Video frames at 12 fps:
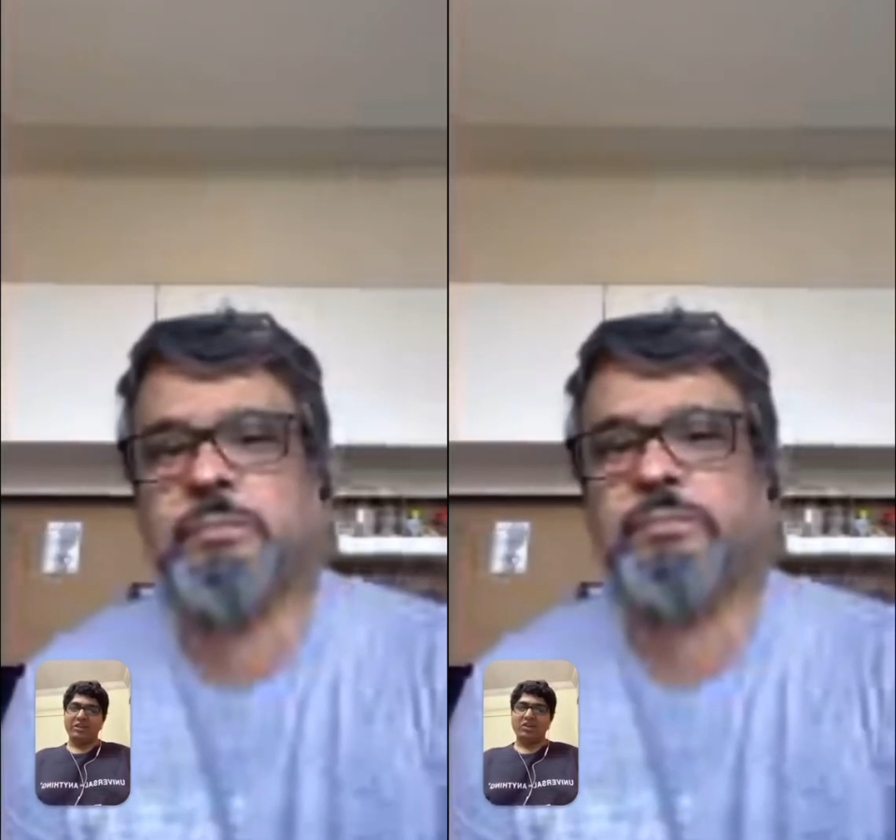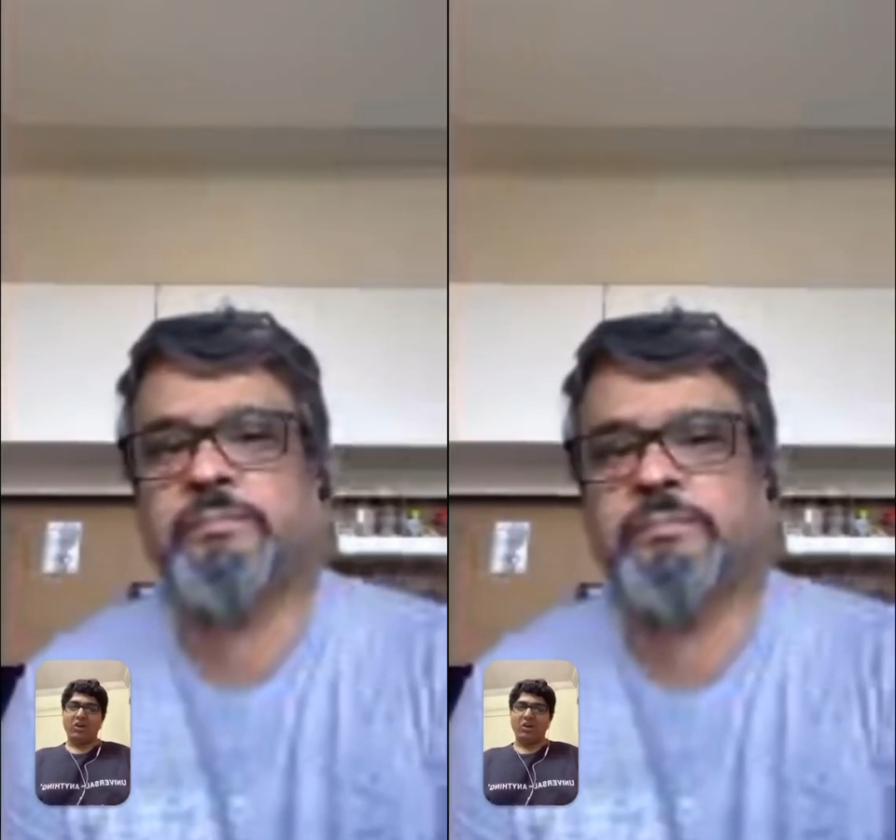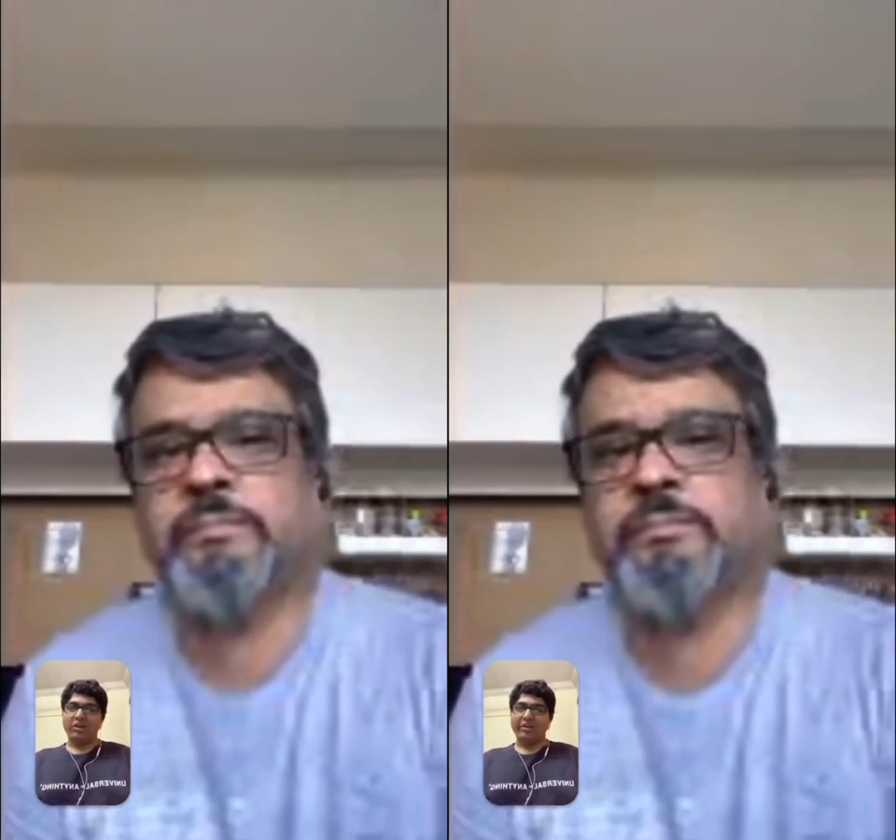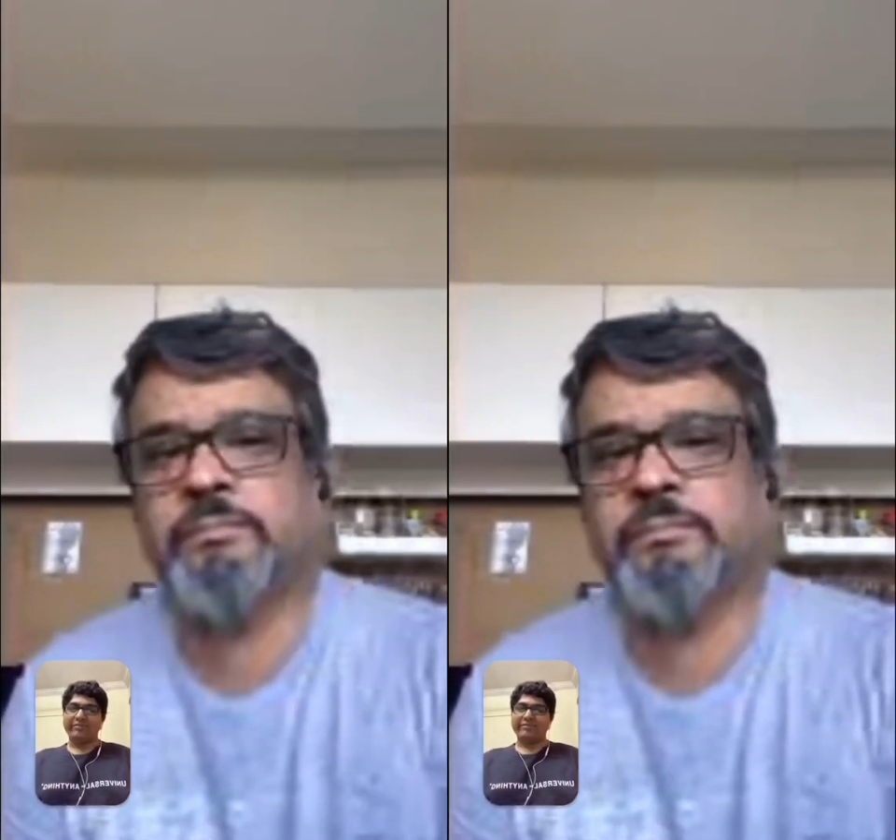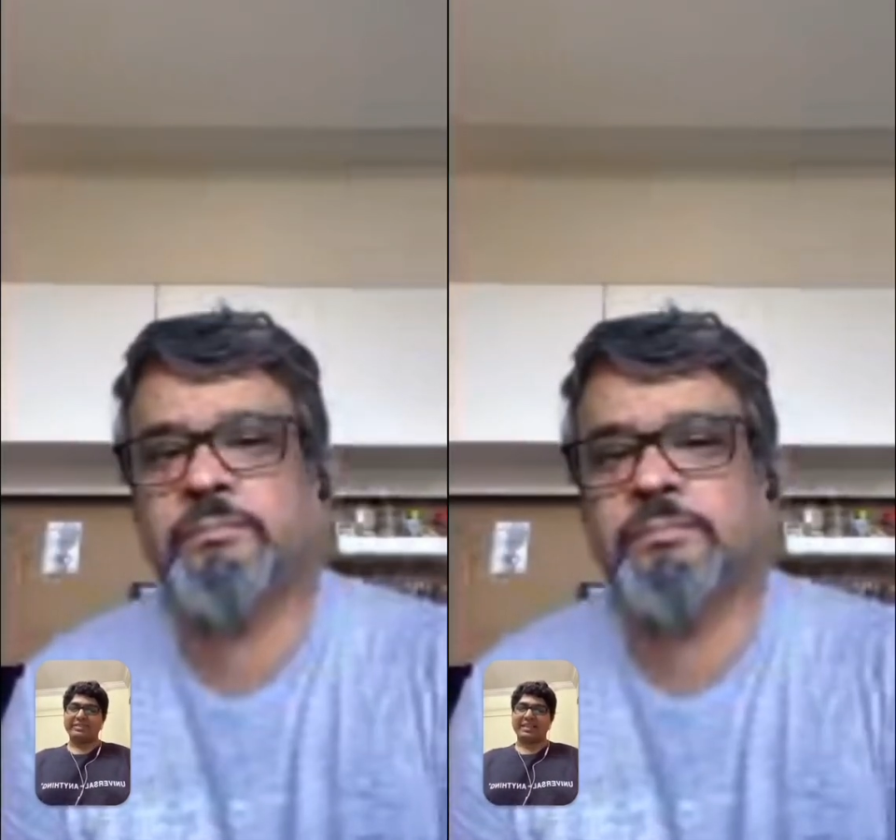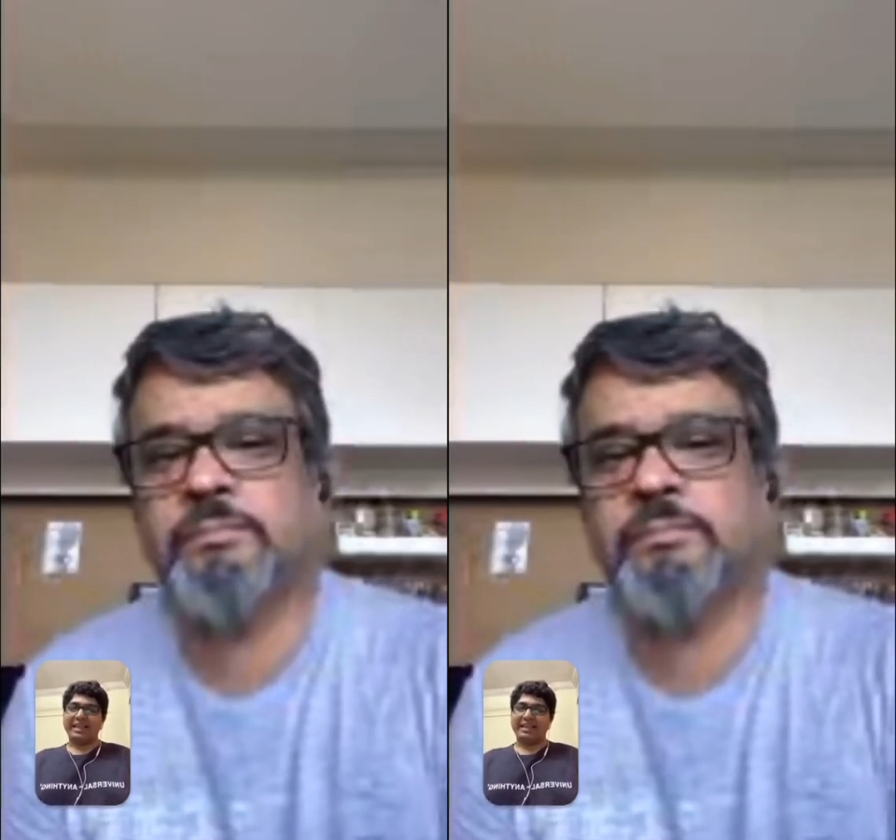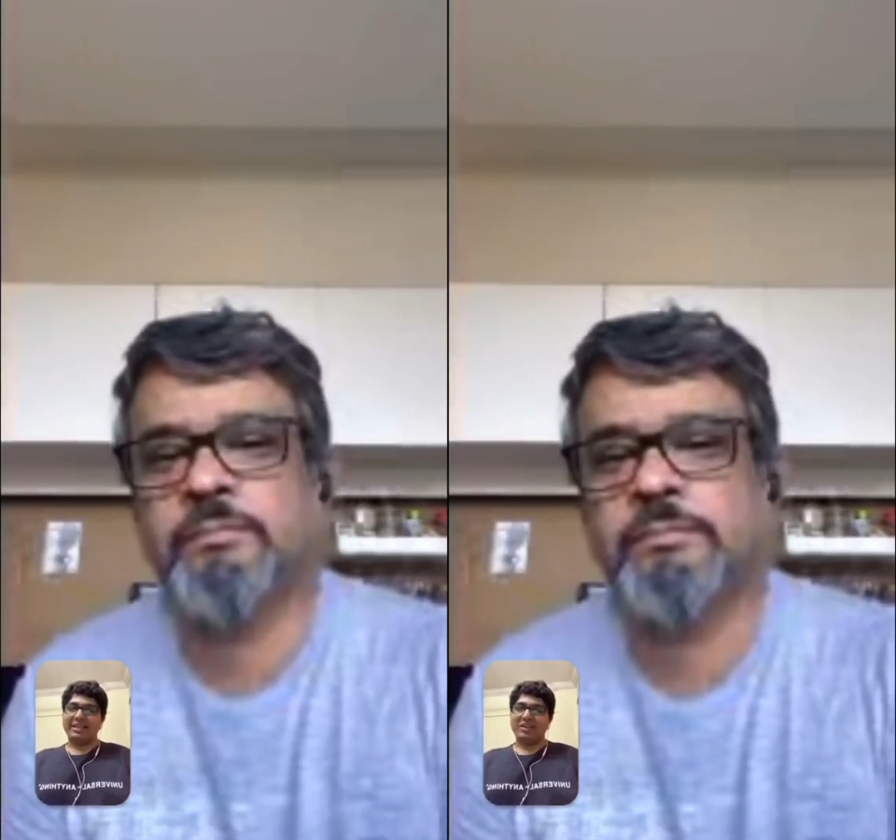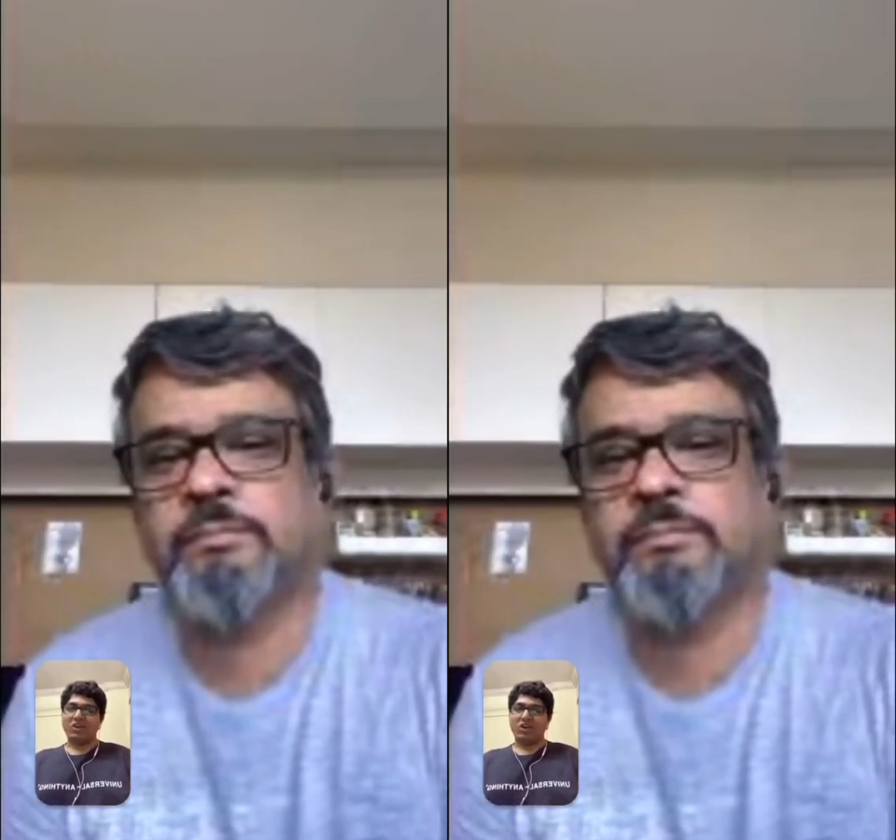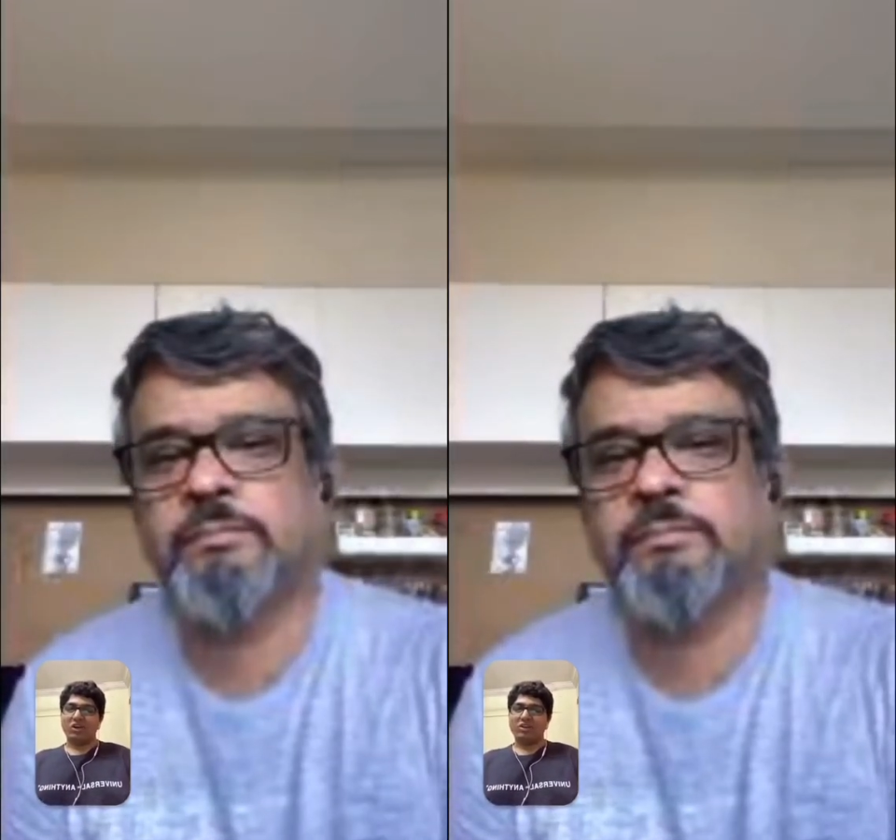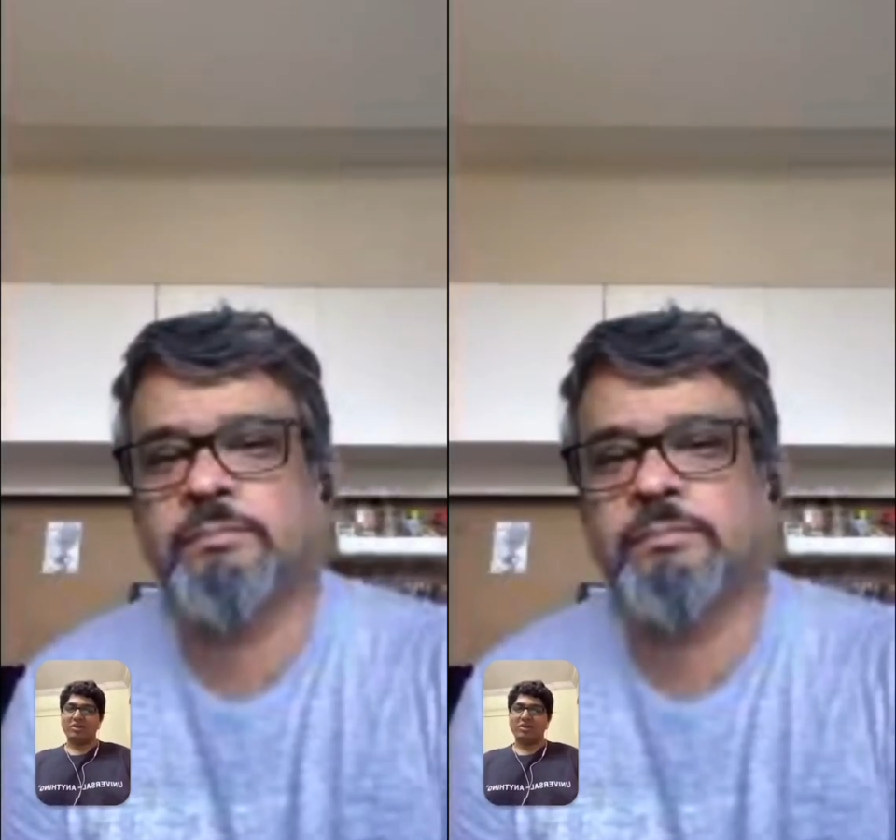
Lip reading: 10-15 seconds.